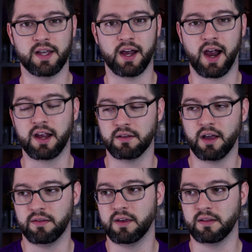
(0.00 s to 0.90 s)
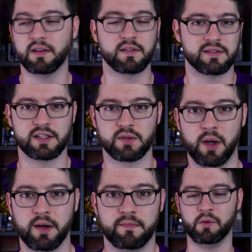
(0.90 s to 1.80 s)
I, I think it's this
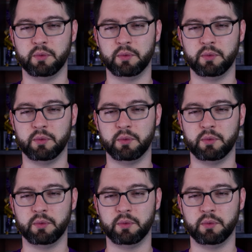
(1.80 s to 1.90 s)
one.